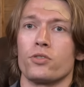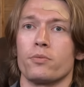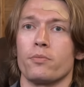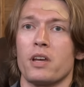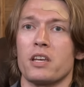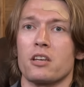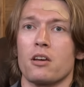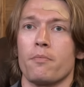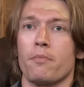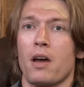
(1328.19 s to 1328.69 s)
to
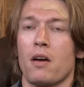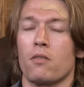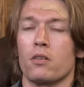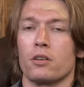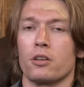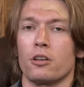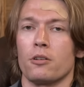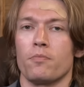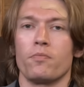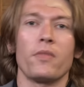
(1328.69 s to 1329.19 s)
make
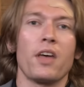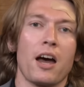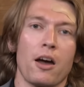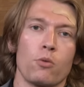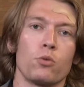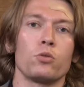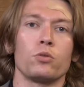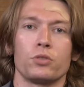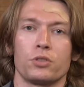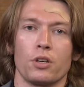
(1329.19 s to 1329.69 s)
America, I
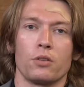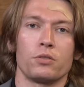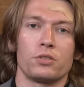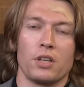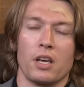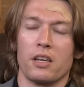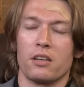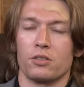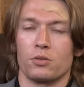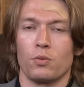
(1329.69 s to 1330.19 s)
would also
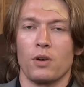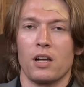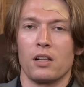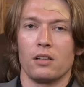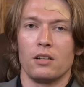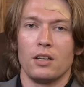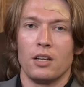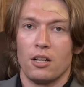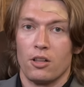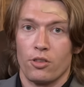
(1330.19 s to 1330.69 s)
say as well,